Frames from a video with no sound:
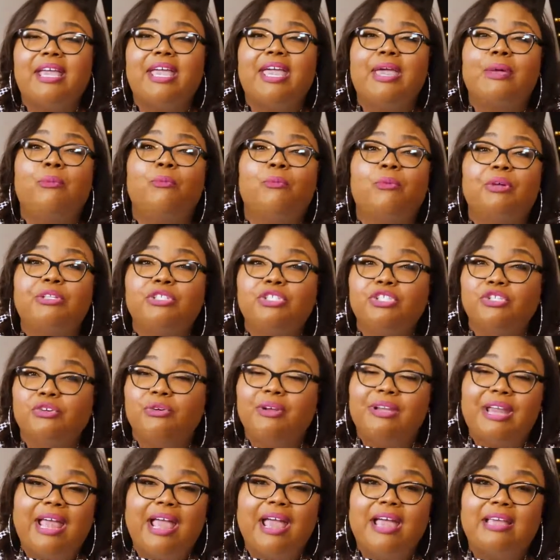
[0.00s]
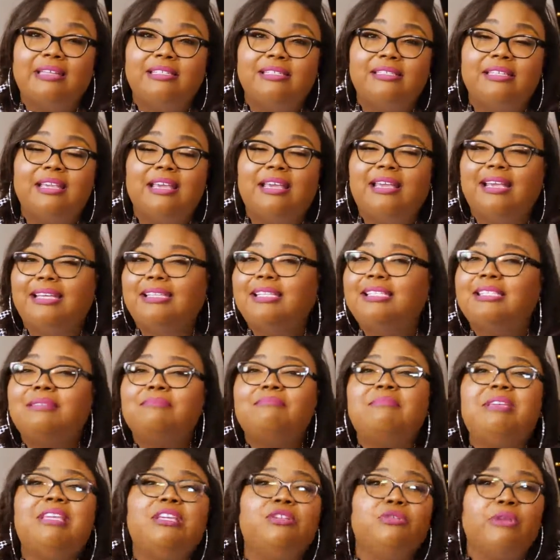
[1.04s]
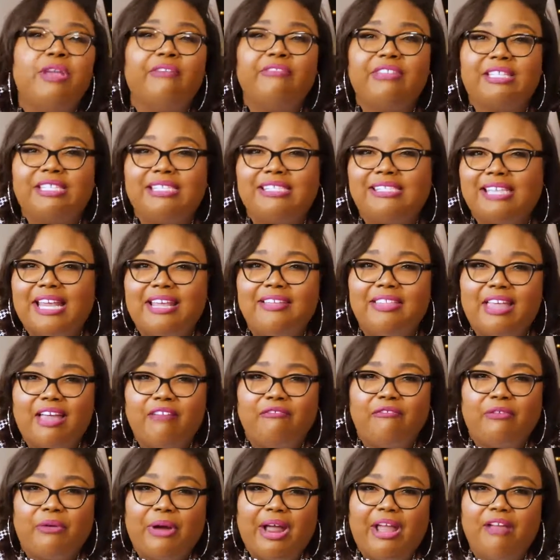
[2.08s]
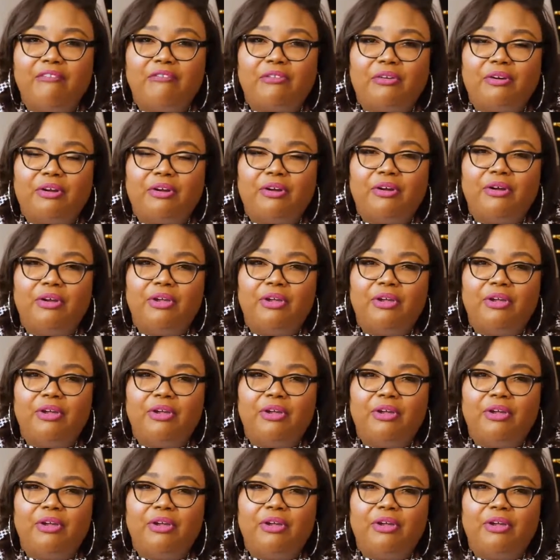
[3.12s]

And once you're an S, it doesn't mean you have to stay that forever.